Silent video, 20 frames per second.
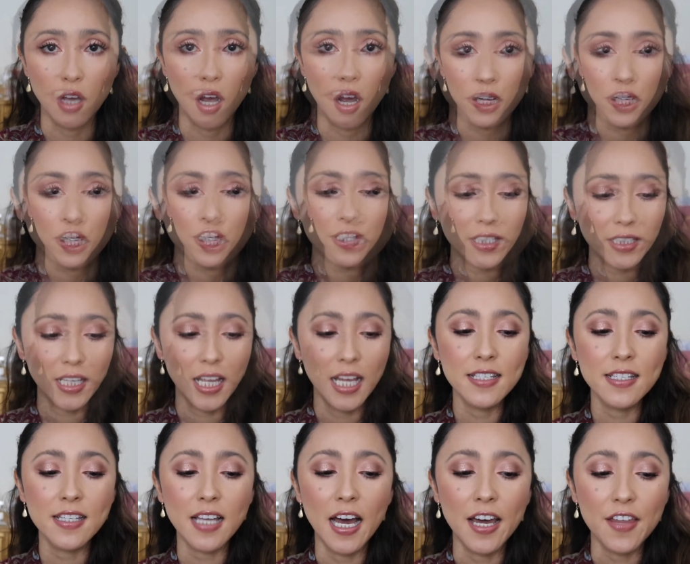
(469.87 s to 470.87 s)
At first
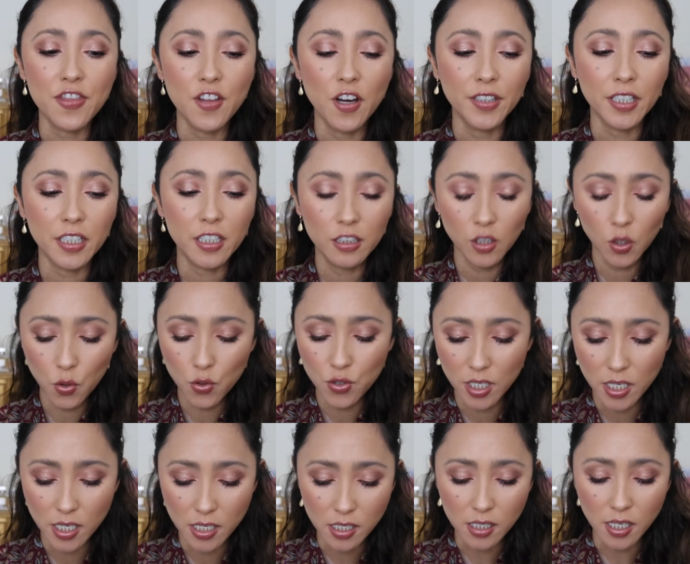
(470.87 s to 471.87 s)
glance, I thought the
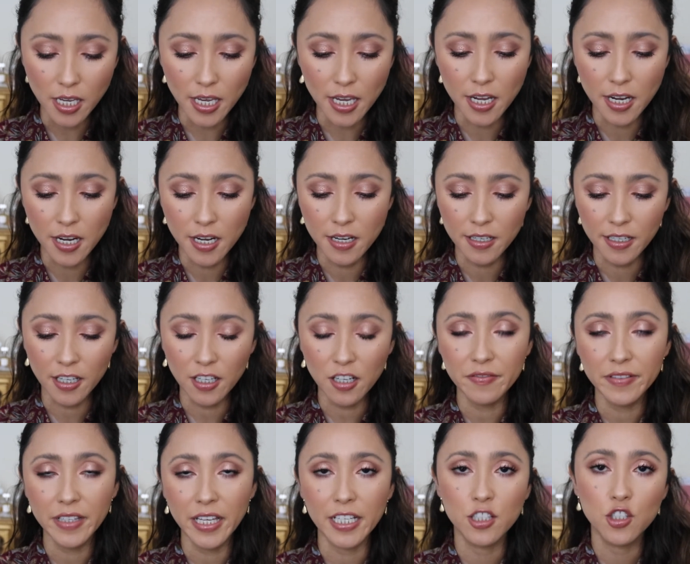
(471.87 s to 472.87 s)
closest in kind of
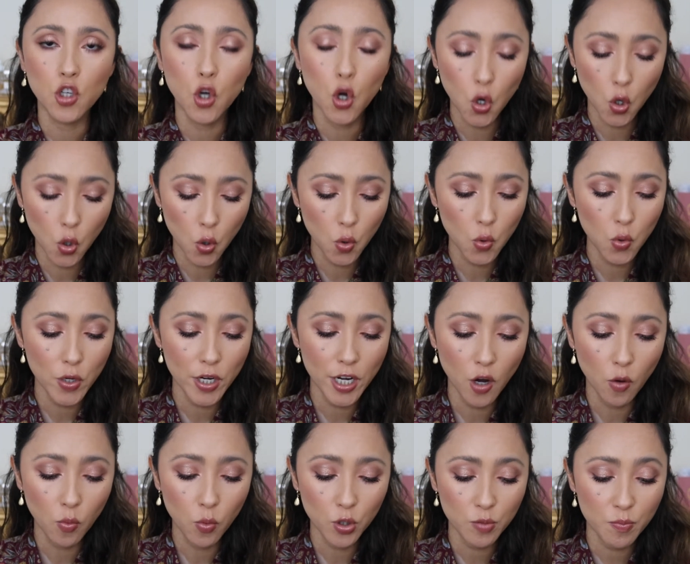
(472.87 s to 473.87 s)
like tone
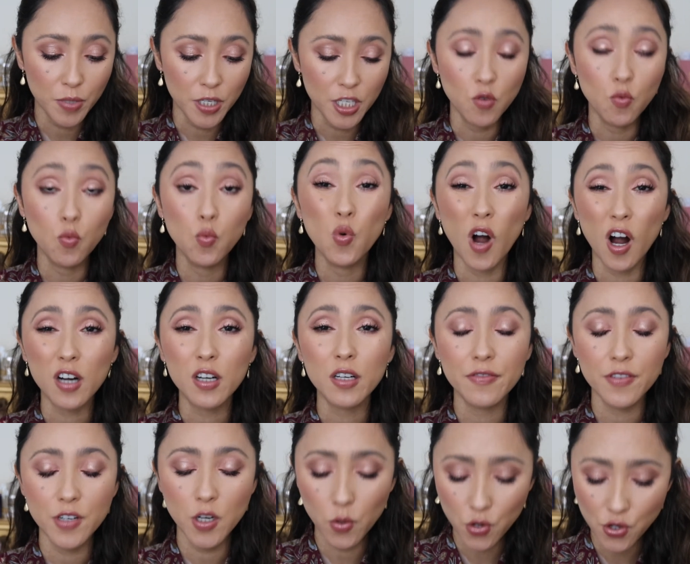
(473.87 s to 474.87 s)
would be Walk of
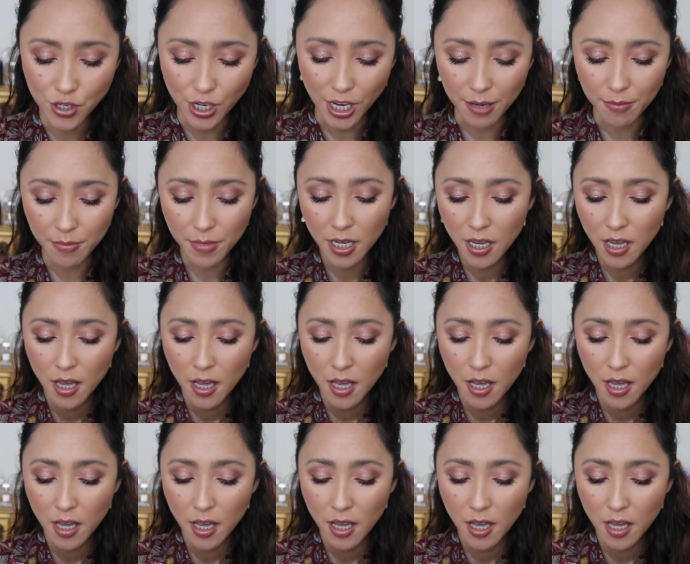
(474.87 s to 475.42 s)
No Shame,